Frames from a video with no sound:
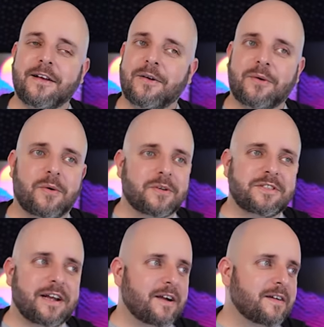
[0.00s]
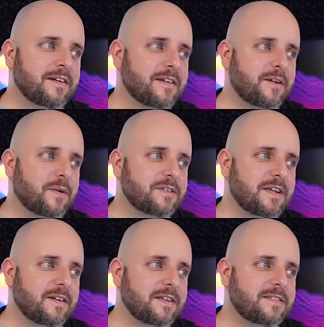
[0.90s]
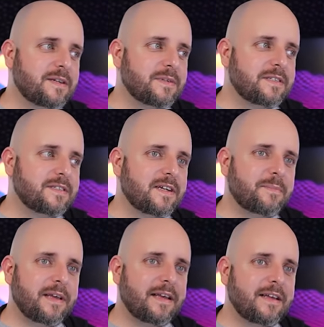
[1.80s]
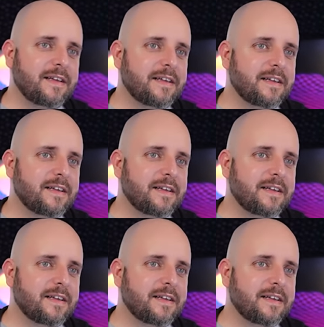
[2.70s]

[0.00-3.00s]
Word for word: uh, Corsair, Corsair, let's see what this is going to be.